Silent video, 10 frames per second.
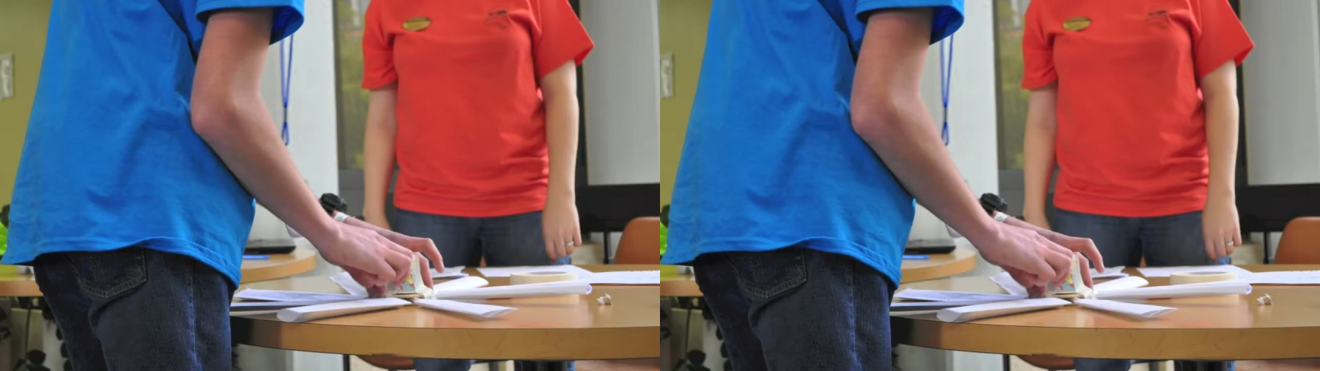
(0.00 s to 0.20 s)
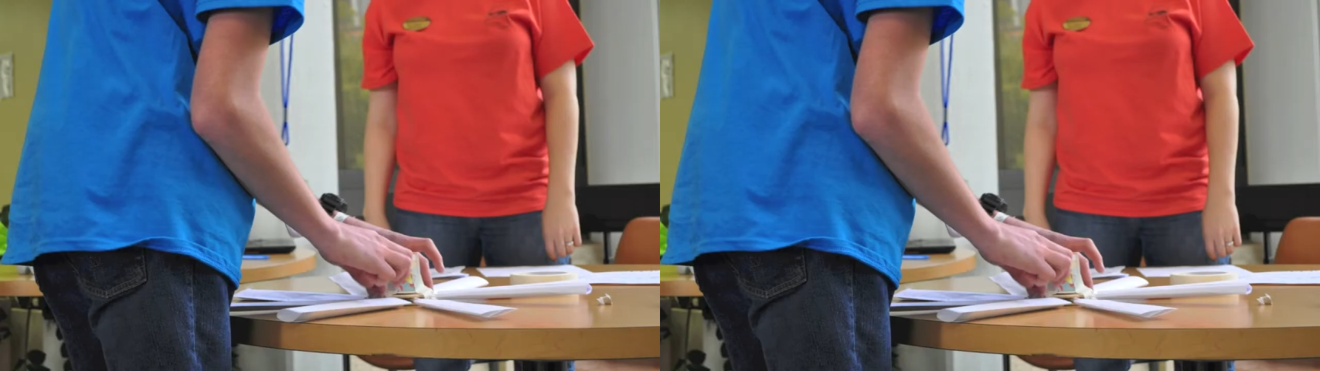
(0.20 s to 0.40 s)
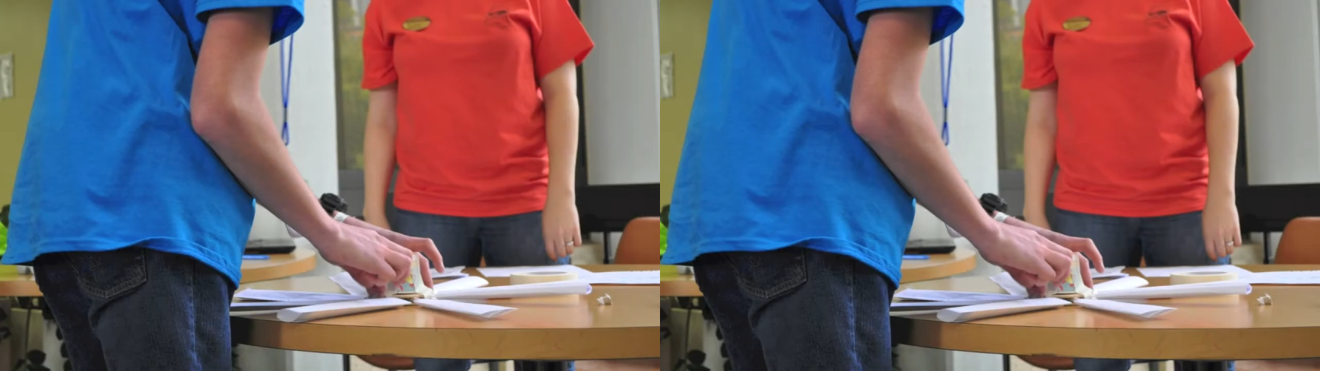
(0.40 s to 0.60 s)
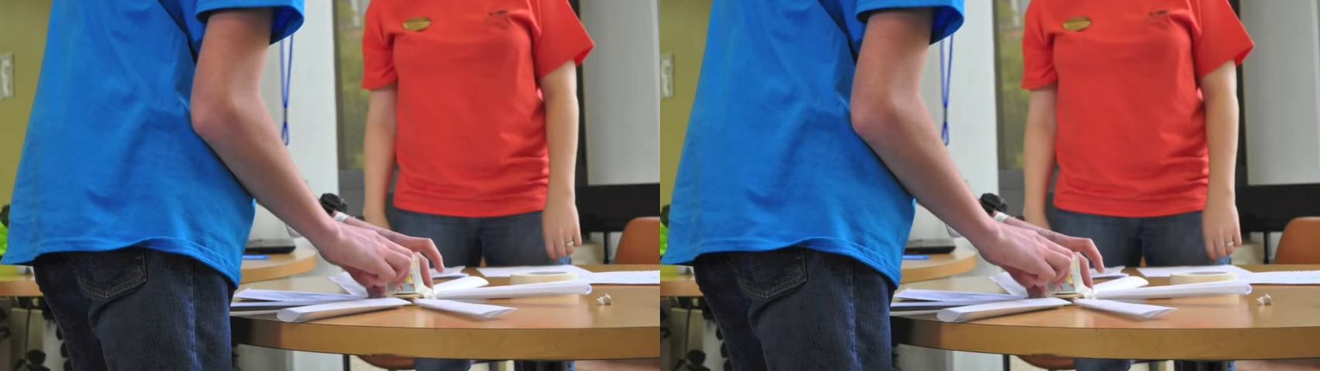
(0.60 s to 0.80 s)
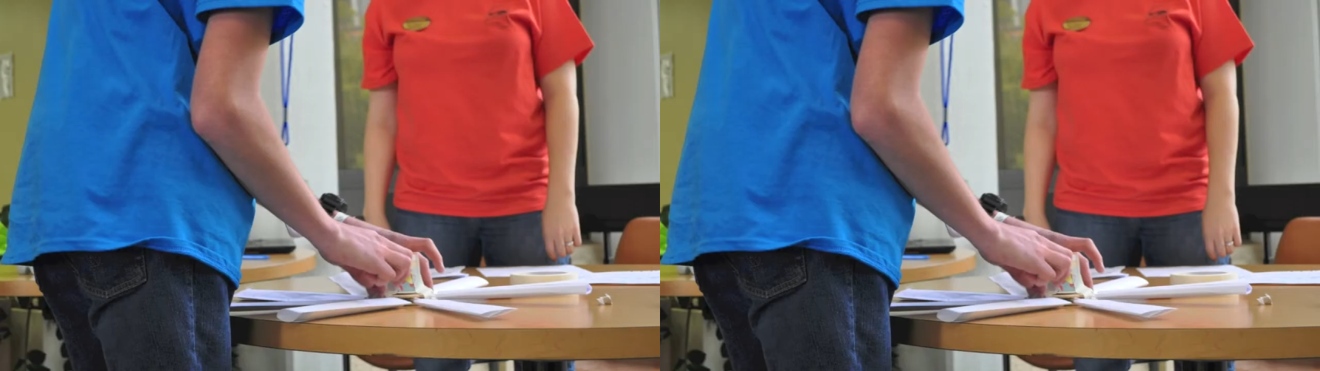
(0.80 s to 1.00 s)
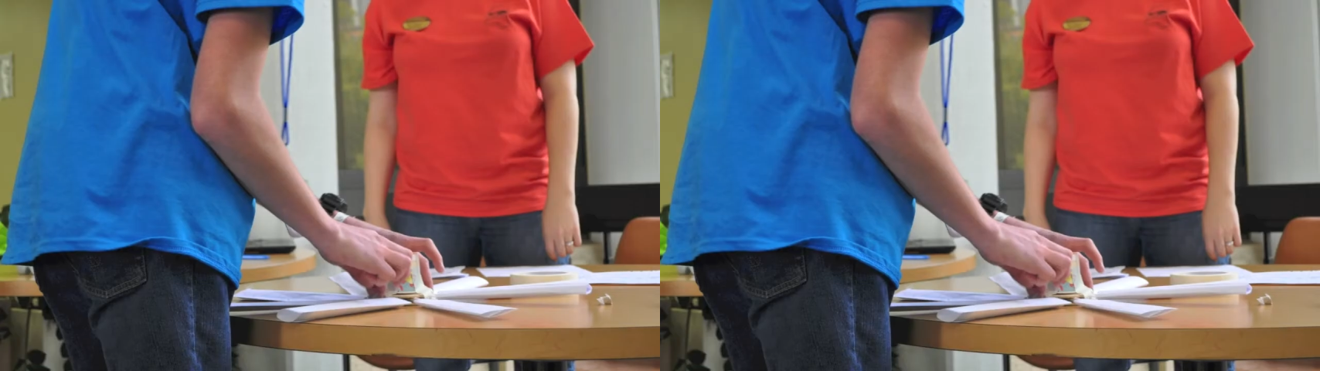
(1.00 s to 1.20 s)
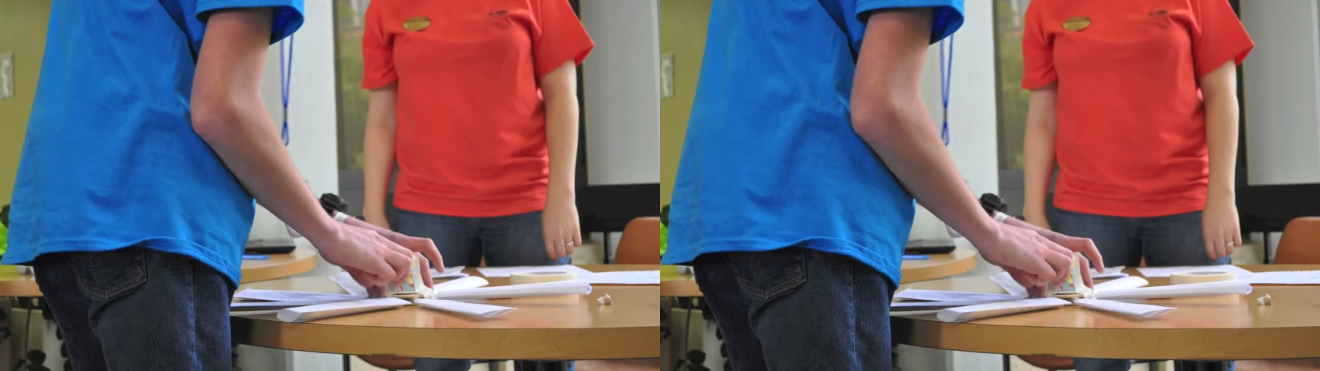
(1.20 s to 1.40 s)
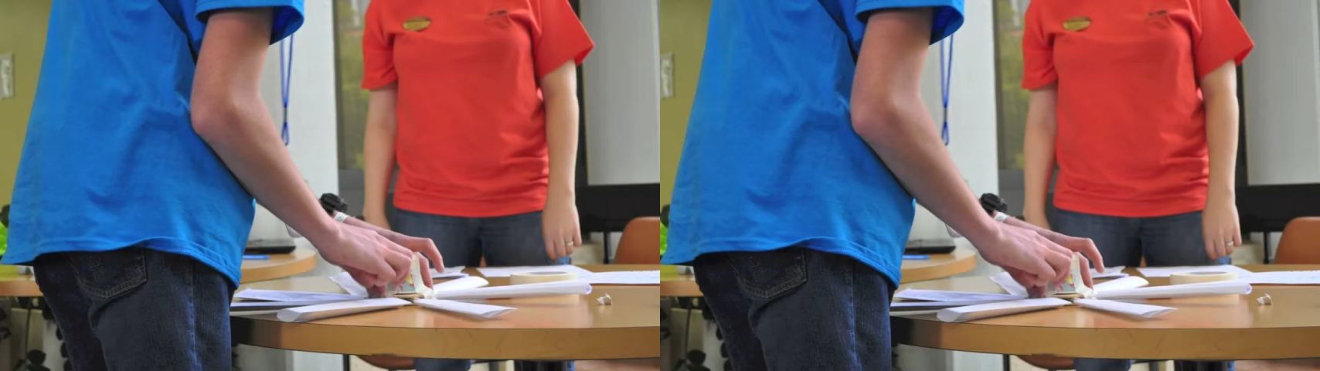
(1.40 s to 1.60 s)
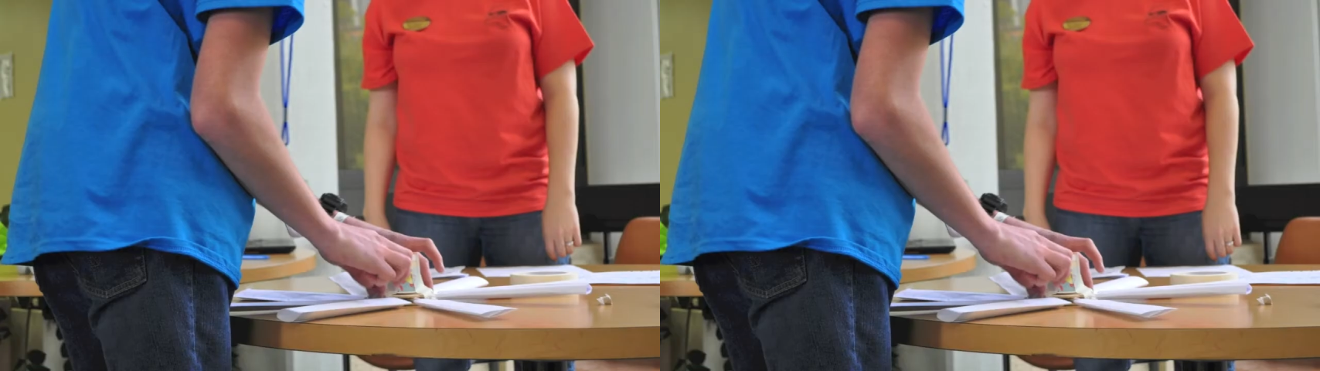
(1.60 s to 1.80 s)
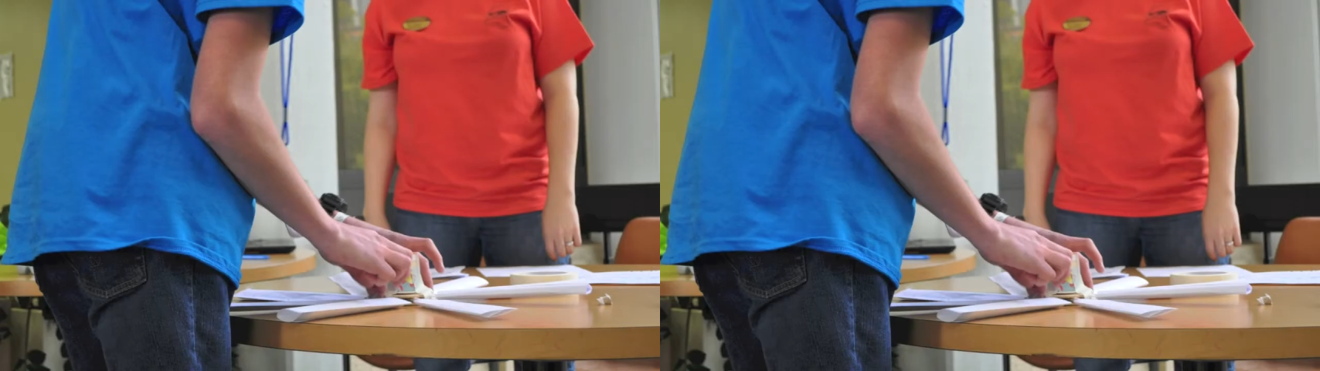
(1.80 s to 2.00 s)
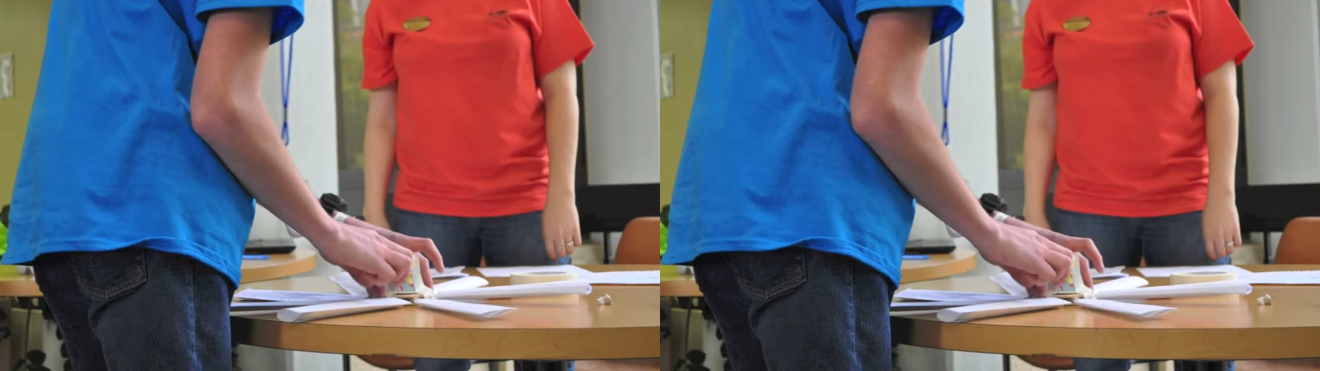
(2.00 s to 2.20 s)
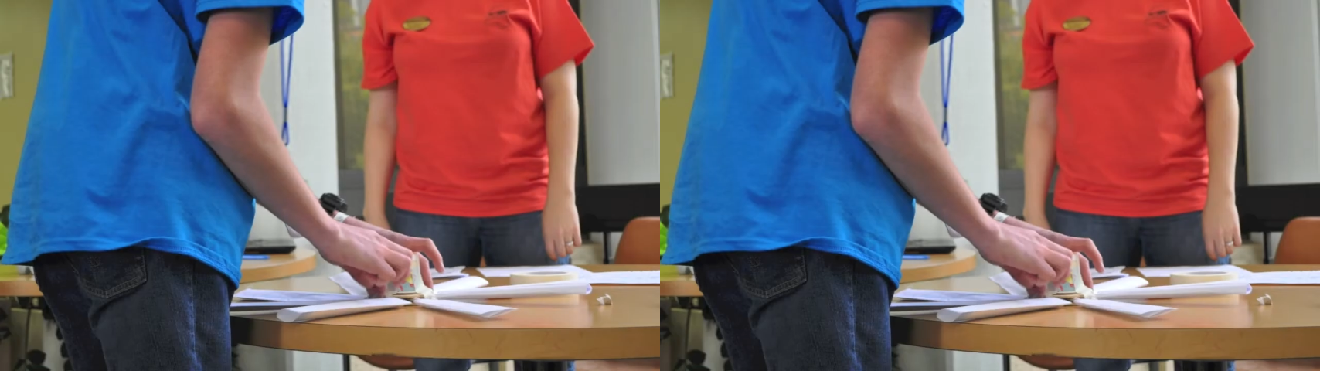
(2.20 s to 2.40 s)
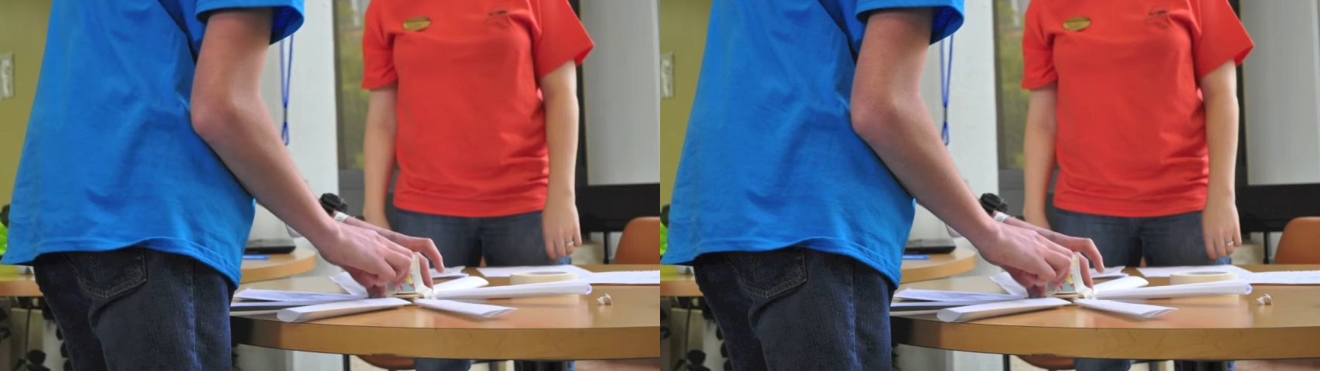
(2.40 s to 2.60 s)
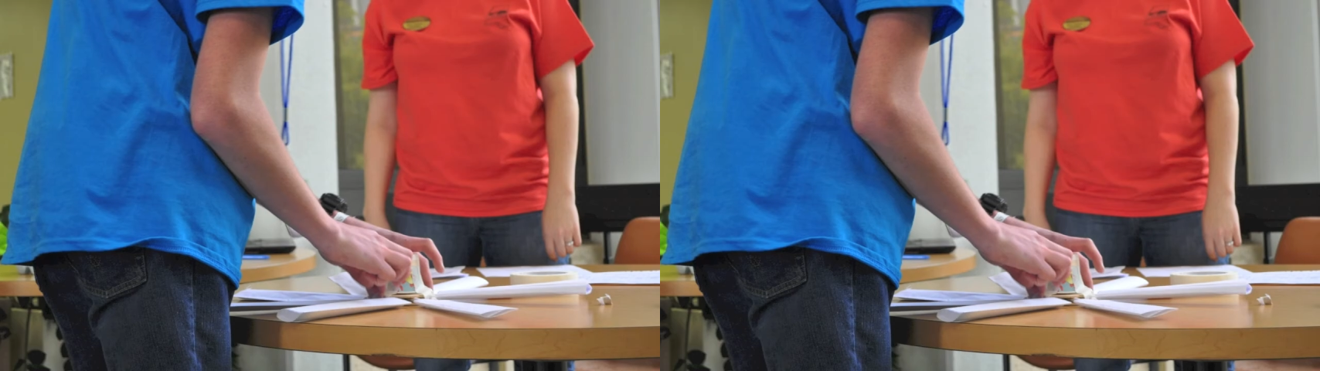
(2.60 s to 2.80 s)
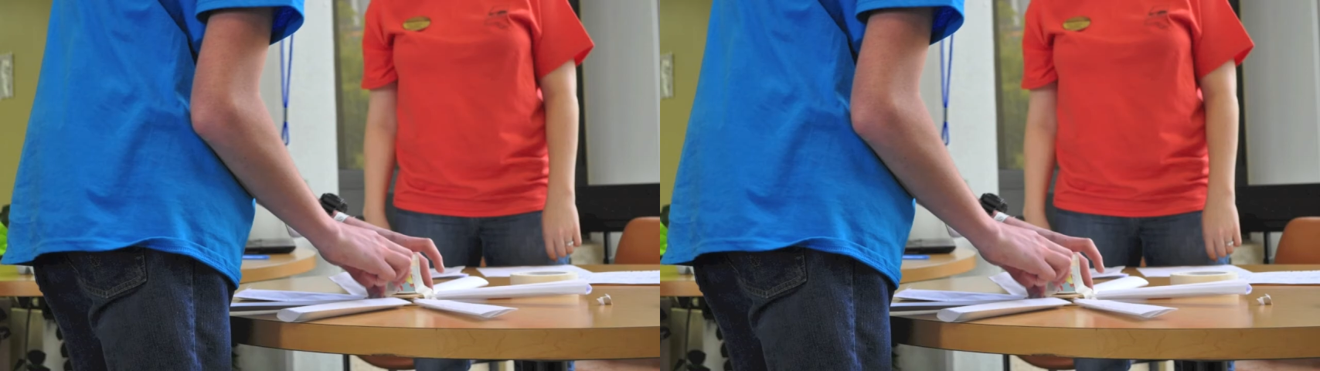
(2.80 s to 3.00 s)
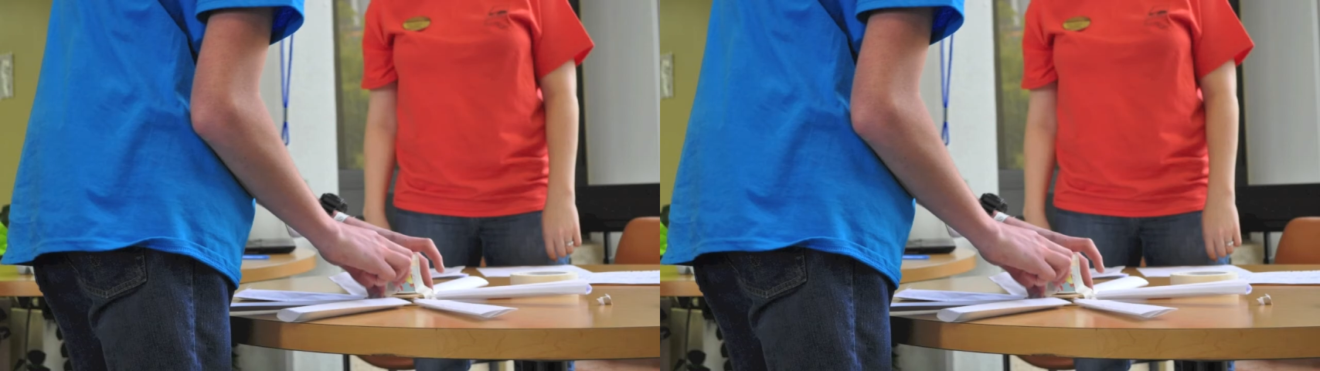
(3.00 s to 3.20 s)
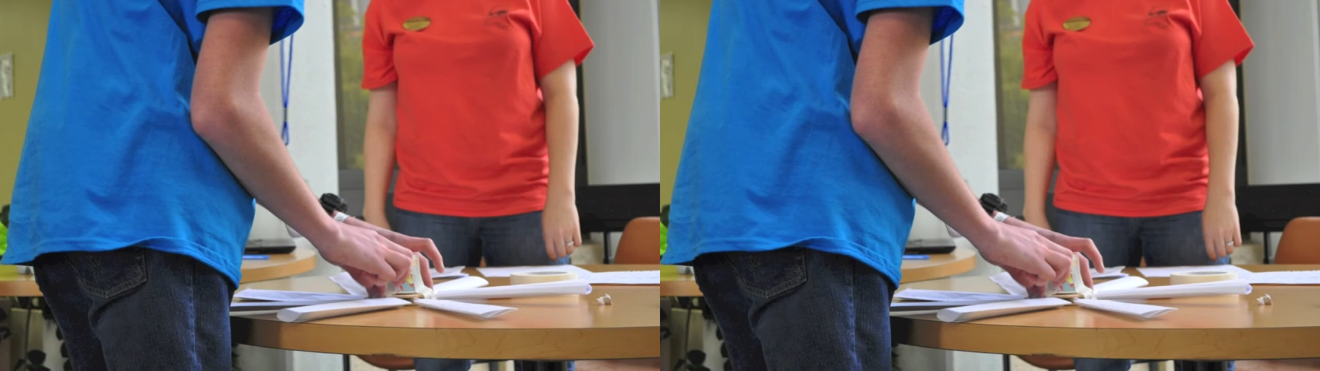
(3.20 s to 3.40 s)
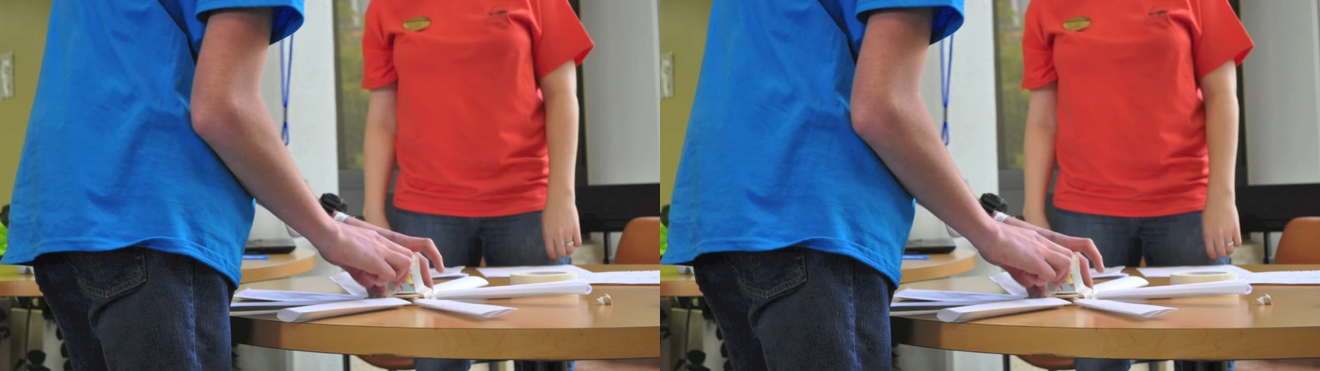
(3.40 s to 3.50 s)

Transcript: No face is visible, so there are no lips to read.